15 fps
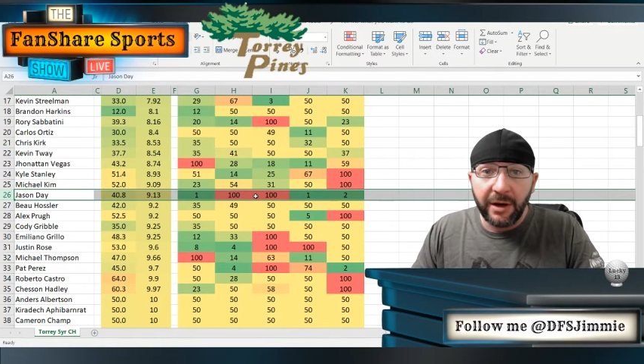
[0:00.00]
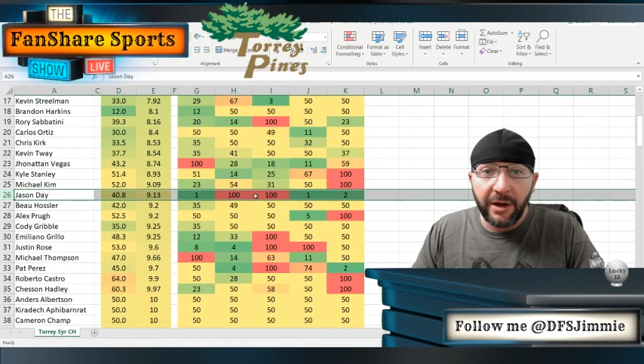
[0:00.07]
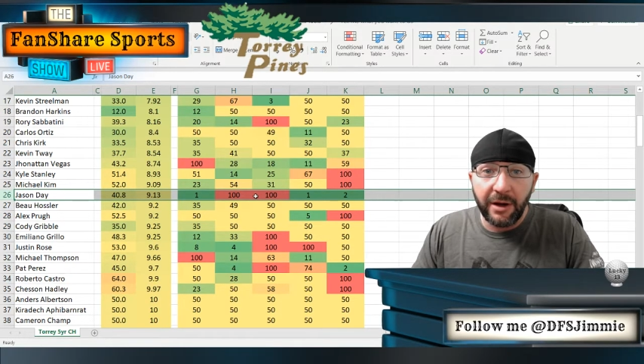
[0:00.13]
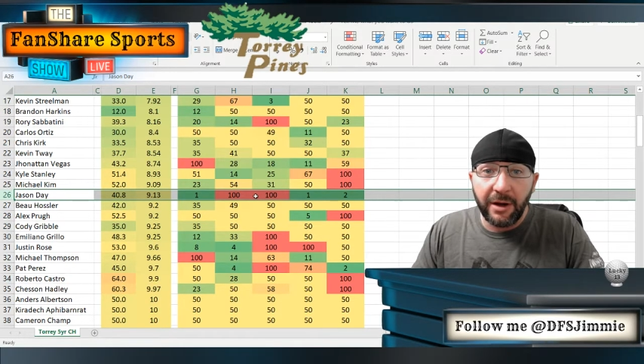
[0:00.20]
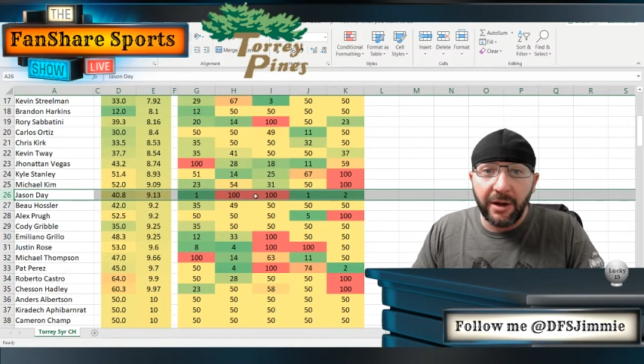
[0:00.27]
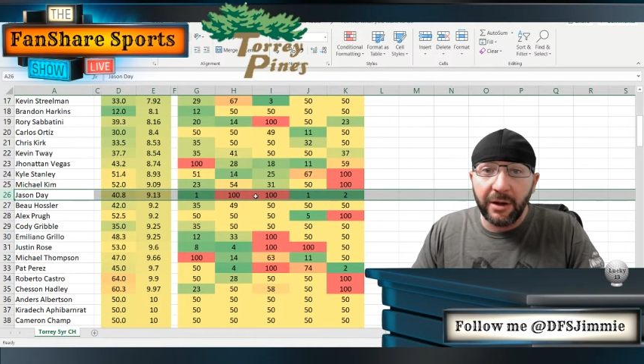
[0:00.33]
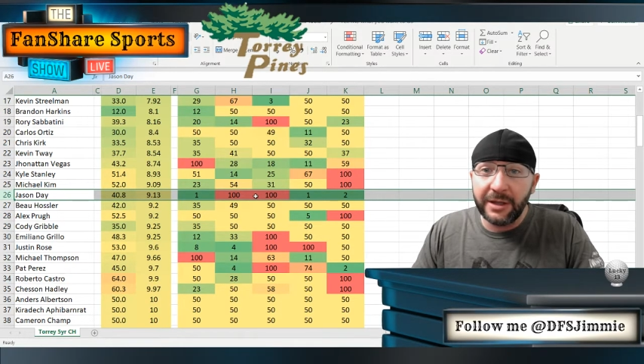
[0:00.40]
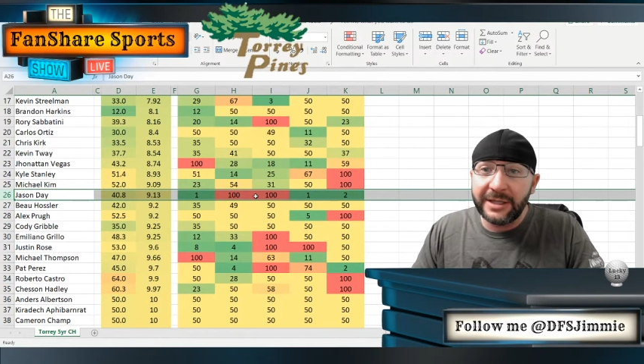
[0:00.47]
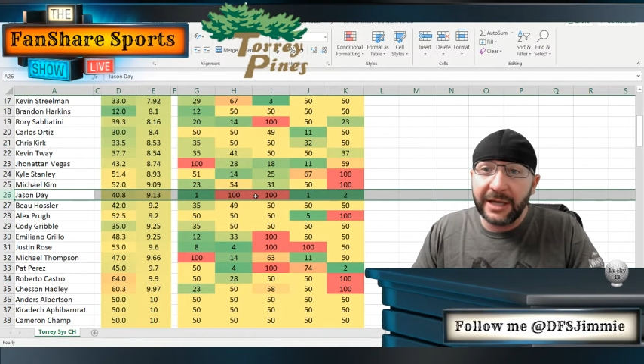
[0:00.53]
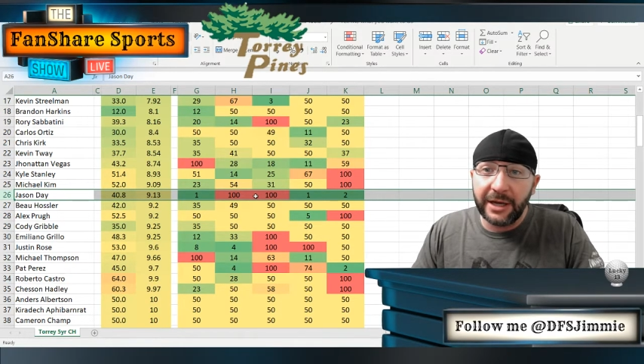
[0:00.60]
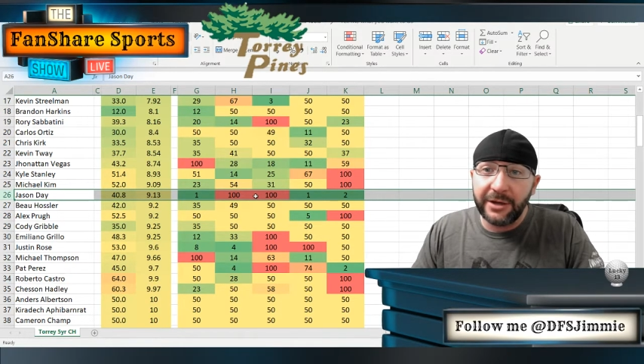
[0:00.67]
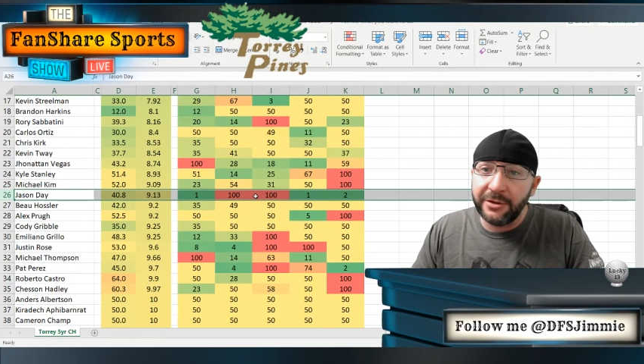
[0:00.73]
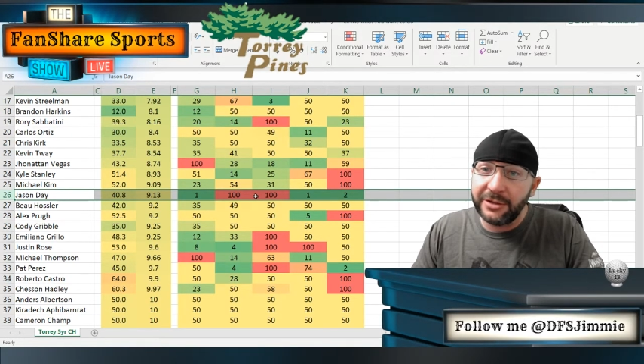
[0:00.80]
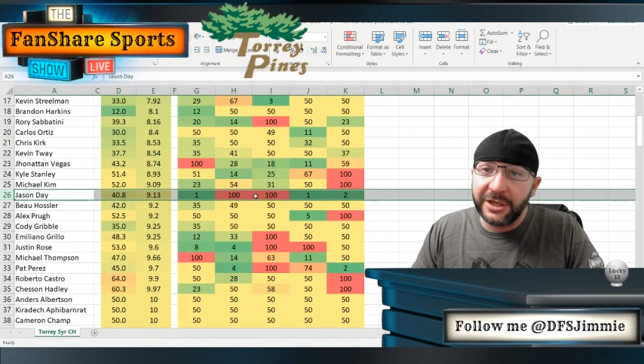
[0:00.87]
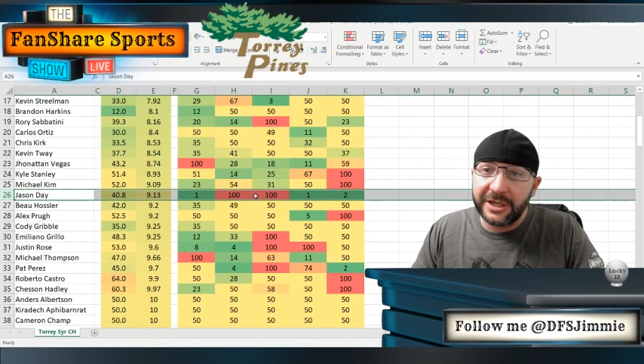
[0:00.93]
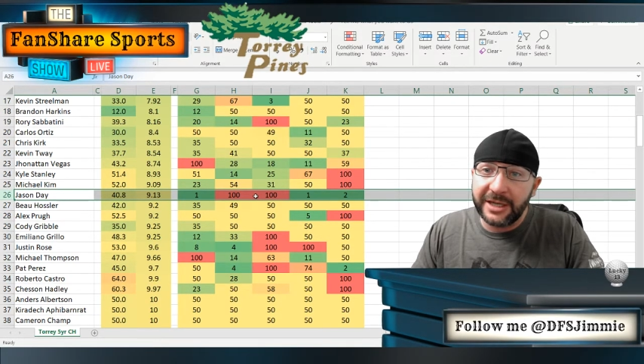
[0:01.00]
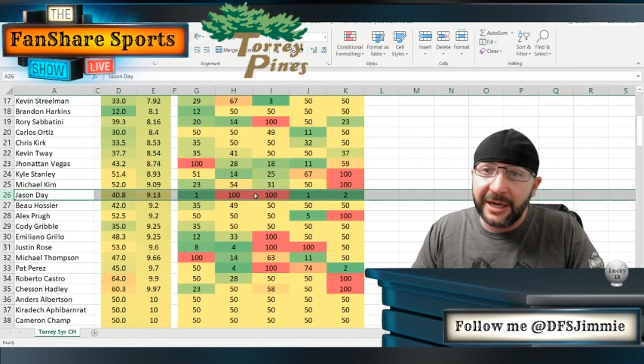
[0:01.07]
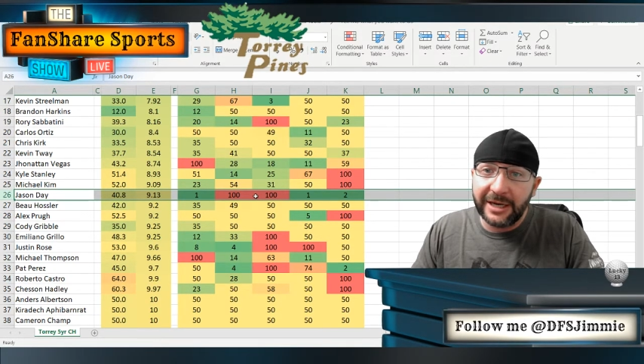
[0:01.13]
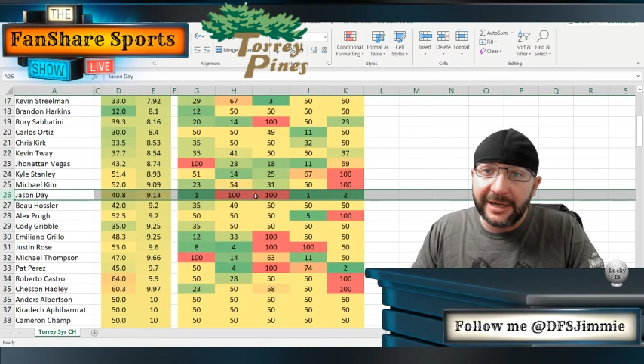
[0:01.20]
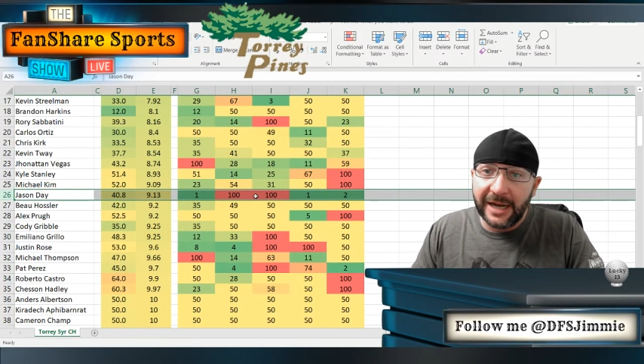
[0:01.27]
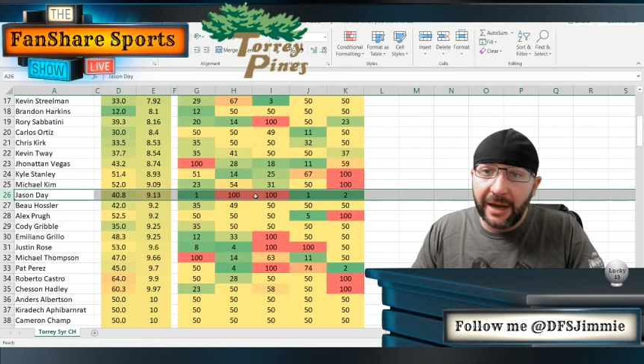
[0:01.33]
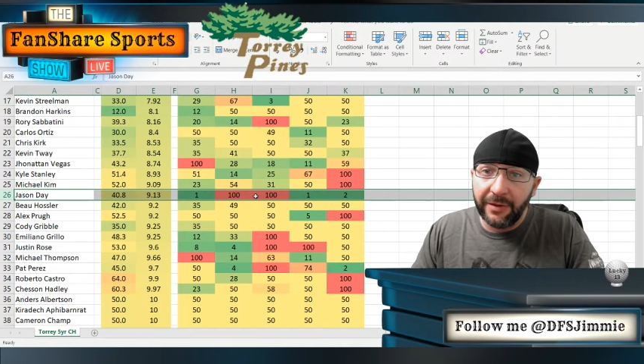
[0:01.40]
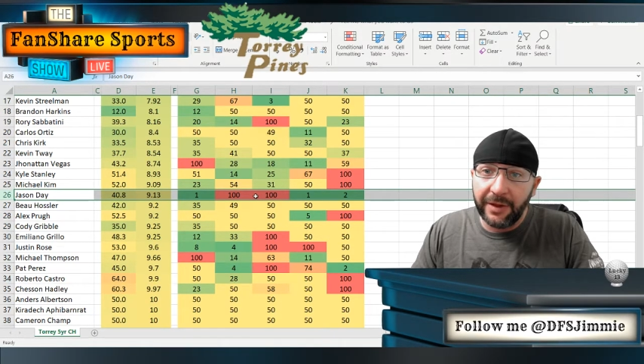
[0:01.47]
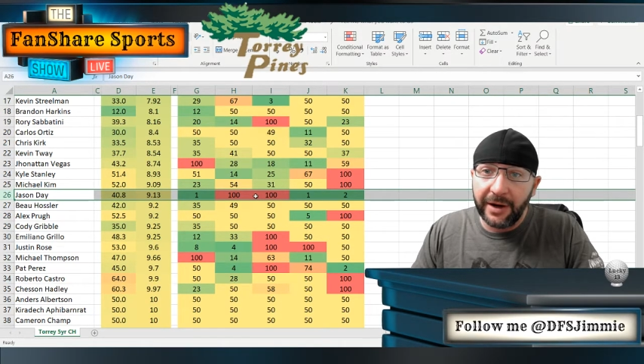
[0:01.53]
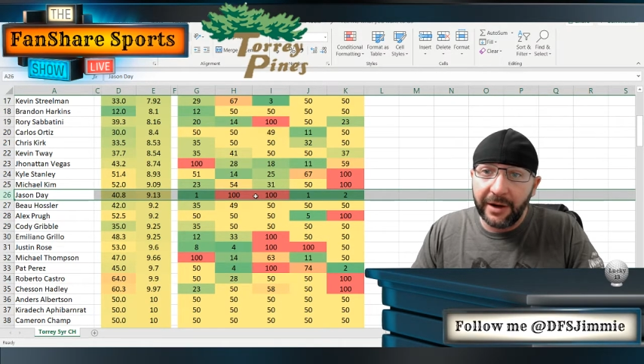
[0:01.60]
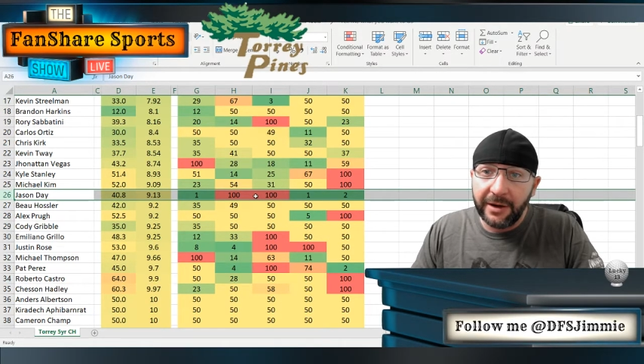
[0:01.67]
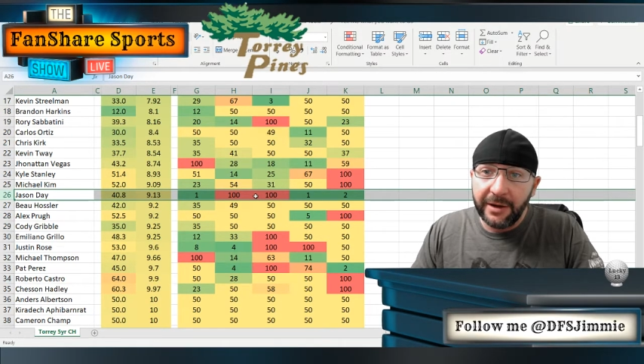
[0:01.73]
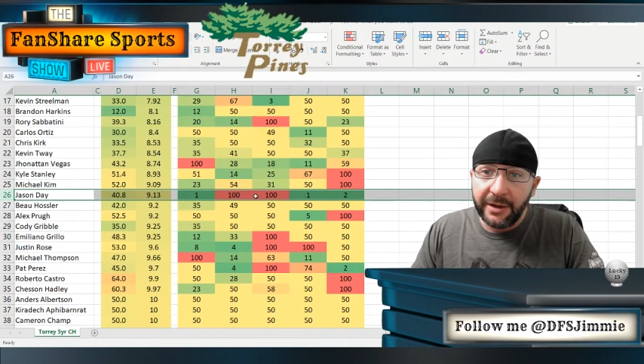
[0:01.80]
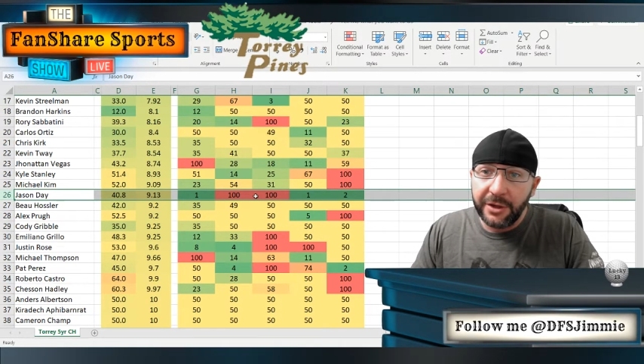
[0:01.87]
All he's got to do is just get it down there.